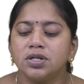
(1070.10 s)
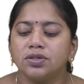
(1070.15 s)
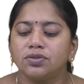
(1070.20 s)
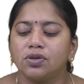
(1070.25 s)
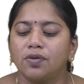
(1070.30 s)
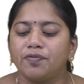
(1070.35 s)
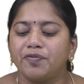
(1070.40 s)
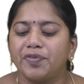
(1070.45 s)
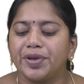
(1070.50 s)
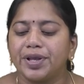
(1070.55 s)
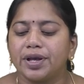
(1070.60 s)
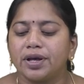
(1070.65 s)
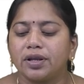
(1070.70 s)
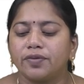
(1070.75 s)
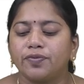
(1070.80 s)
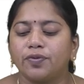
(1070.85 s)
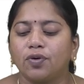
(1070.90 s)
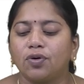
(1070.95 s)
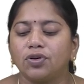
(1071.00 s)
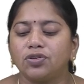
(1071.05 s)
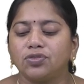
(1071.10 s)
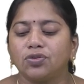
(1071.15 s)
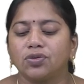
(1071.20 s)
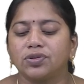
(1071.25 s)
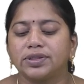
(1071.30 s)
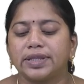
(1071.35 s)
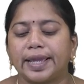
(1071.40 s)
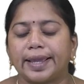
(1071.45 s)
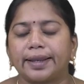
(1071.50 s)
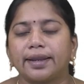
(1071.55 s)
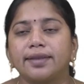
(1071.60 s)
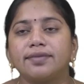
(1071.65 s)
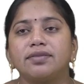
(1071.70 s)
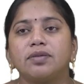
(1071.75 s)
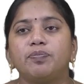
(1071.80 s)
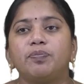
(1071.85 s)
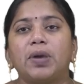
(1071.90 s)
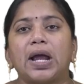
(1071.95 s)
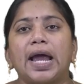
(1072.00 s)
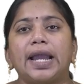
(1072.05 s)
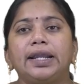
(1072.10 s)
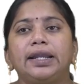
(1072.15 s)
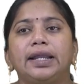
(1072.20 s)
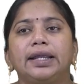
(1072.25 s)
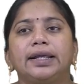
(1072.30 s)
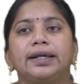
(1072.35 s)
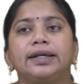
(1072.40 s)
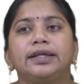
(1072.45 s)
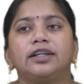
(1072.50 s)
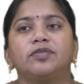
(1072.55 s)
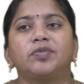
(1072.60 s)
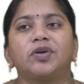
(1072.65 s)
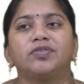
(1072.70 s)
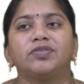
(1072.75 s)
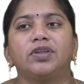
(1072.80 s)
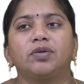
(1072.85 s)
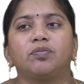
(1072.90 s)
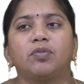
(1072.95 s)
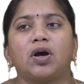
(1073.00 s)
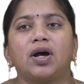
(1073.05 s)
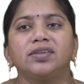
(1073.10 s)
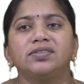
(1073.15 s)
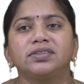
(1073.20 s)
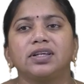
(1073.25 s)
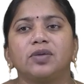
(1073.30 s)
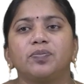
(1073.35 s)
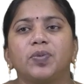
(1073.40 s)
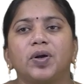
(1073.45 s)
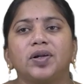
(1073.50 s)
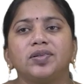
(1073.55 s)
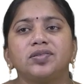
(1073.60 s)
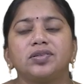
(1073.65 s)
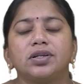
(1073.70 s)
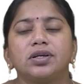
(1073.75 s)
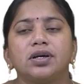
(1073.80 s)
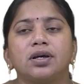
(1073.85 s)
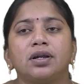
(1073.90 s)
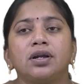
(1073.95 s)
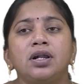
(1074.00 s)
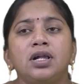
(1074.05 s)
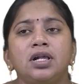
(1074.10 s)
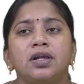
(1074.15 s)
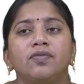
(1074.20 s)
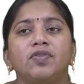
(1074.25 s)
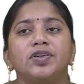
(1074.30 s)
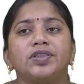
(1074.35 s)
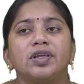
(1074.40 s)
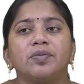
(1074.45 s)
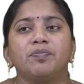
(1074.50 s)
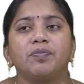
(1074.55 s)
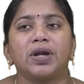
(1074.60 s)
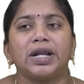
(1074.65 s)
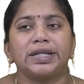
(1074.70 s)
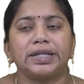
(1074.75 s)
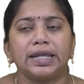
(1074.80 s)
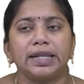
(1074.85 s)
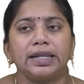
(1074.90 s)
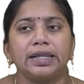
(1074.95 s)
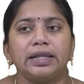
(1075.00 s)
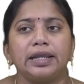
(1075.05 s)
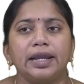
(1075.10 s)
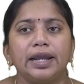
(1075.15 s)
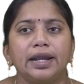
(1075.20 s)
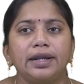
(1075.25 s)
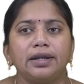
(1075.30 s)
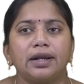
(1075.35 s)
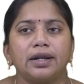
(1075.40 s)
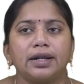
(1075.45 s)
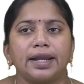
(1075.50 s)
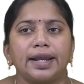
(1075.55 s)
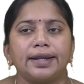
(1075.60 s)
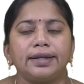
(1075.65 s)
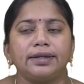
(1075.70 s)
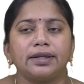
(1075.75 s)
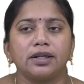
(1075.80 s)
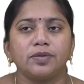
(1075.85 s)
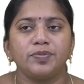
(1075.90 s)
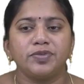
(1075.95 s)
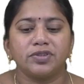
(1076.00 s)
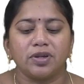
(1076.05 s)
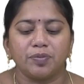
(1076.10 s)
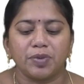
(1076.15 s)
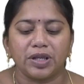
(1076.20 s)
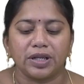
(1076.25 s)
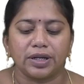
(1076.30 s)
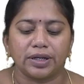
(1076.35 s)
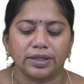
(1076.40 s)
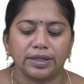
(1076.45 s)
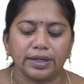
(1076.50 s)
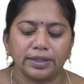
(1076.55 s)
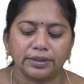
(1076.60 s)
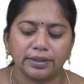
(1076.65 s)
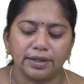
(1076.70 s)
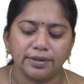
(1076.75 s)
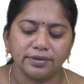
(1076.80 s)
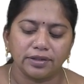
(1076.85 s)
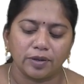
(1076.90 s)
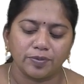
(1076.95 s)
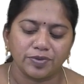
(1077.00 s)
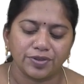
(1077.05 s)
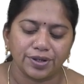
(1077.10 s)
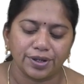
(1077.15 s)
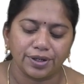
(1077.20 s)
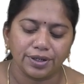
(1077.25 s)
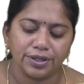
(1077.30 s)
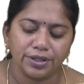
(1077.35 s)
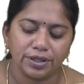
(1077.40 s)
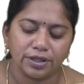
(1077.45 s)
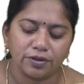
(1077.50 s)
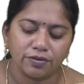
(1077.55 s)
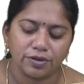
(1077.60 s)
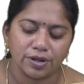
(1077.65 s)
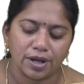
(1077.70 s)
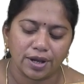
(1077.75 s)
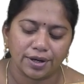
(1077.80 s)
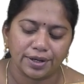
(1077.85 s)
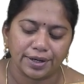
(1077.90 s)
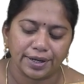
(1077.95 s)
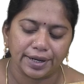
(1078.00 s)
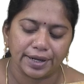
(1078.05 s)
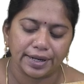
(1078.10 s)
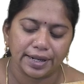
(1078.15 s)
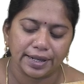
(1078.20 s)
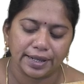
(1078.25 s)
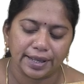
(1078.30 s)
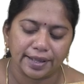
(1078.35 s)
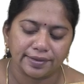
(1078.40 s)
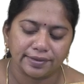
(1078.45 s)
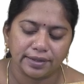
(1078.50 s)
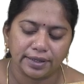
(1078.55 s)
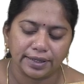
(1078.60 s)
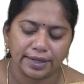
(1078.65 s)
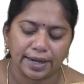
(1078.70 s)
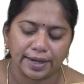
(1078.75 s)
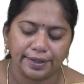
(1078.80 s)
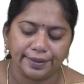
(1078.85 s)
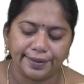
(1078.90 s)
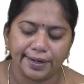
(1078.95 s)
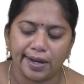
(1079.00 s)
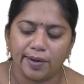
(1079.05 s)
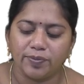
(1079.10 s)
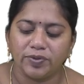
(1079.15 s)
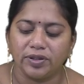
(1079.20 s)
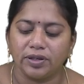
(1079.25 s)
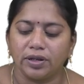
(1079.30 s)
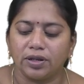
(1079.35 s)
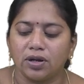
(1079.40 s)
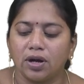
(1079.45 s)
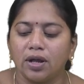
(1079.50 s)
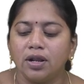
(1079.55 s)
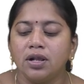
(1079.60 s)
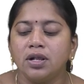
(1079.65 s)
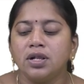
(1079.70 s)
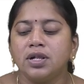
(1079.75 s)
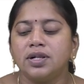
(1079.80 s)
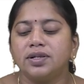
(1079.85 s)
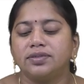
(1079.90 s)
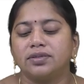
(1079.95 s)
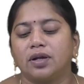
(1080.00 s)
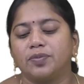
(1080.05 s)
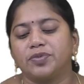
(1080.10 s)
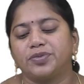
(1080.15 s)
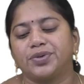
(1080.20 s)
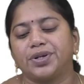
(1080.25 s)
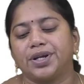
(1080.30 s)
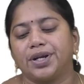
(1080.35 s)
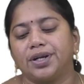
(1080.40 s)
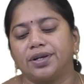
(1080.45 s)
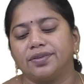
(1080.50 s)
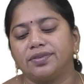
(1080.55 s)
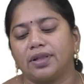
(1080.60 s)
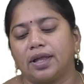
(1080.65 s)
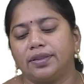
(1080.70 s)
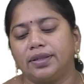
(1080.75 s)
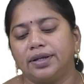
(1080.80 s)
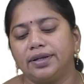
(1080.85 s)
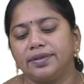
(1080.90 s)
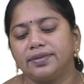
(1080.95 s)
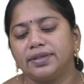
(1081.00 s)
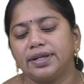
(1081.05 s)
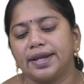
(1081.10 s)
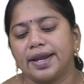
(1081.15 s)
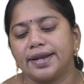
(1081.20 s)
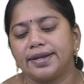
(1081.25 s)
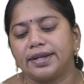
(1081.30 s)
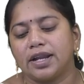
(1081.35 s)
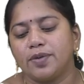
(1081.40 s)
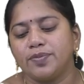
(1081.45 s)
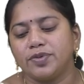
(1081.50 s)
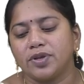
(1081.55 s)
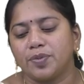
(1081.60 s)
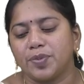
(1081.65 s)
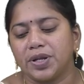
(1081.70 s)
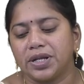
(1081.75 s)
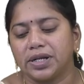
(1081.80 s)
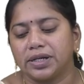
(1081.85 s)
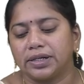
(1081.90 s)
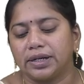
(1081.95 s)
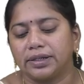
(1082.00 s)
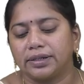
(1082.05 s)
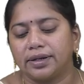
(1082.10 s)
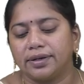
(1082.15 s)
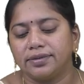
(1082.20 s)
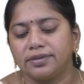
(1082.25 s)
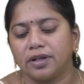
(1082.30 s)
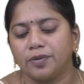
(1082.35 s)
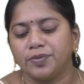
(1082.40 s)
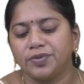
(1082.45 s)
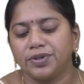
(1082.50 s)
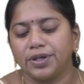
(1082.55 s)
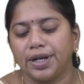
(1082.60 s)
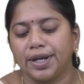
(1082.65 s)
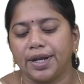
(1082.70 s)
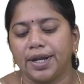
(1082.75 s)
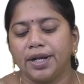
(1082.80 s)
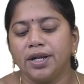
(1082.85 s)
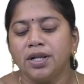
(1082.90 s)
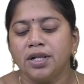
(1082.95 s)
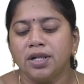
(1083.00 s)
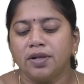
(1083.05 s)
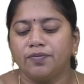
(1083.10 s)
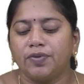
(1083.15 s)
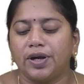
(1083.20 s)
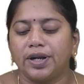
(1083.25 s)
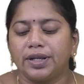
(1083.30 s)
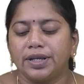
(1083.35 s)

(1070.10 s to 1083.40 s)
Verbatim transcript: So figure four shows the energy band diagram of the mass capacitor with a metal gate and n-type semiconductor substrate. Here we are taking as the n-type silicon substrate, that is the n-type semiconductor substrate. substrate. For